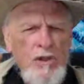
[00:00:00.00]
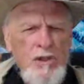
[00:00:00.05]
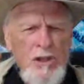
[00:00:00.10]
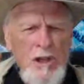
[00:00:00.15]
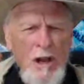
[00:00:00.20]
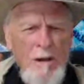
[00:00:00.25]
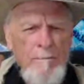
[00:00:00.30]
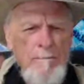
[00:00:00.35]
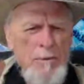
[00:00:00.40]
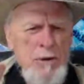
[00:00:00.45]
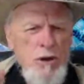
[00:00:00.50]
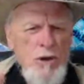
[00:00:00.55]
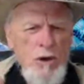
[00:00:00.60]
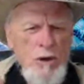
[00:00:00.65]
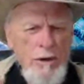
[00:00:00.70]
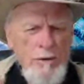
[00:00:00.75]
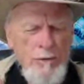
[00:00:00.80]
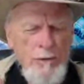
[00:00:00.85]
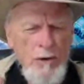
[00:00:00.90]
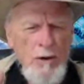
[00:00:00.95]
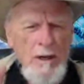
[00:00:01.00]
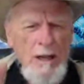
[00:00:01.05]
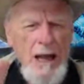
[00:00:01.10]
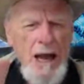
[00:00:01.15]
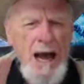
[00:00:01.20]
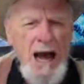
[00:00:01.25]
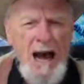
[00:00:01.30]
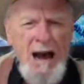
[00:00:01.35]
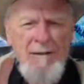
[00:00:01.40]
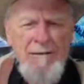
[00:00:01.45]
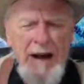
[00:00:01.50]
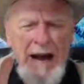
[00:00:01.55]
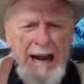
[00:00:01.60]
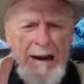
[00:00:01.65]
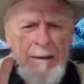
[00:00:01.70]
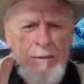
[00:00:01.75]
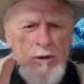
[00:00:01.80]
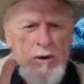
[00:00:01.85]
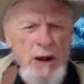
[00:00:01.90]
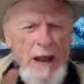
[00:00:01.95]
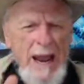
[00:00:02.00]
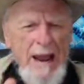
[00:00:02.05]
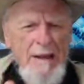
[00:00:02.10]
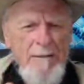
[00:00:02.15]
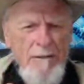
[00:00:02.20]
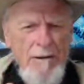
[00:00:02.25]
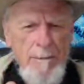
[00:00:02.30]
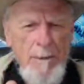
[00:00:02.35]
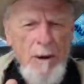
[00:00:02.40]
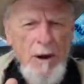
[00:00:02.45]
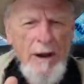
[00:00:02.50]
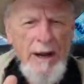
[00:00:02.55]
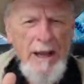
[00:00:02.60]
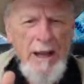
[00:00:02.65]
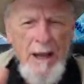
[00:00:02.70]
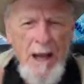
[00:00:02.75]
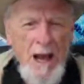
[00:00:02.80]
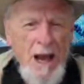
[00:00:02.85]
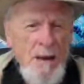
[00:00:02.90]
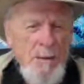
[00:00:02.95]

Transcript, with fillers: so beautiful, available to everybody.